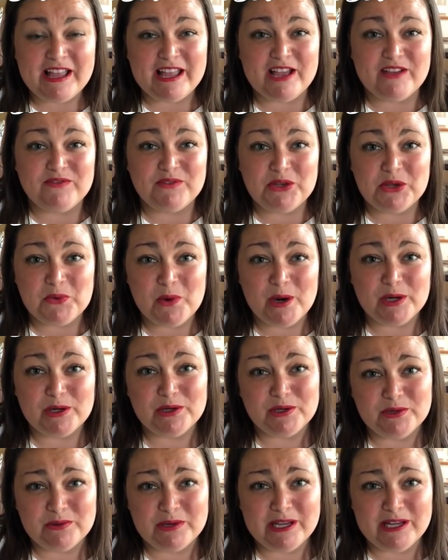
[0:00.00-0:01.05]
If you are
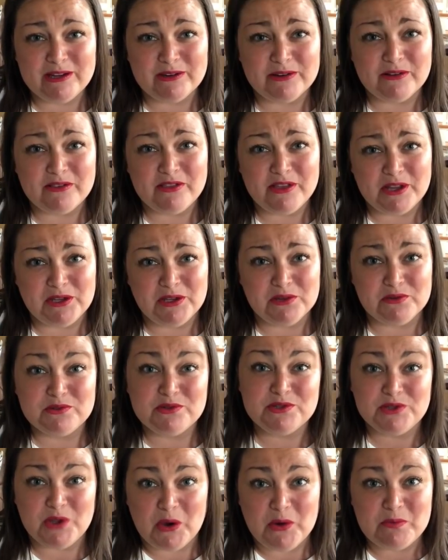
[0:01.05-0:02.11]
new here, thank you
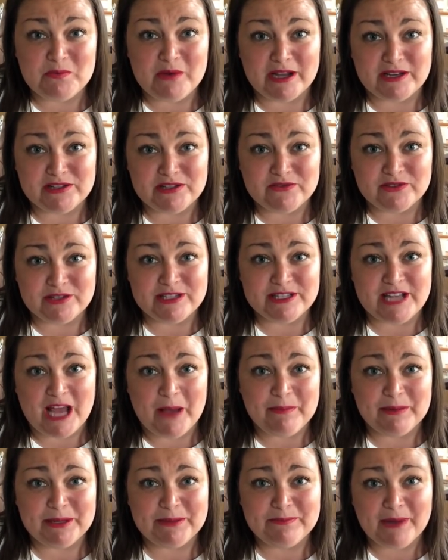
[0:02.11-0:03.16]
so much for
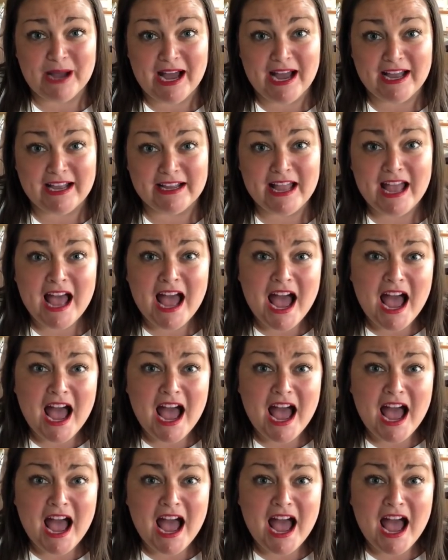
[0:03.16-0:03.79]
stopping by.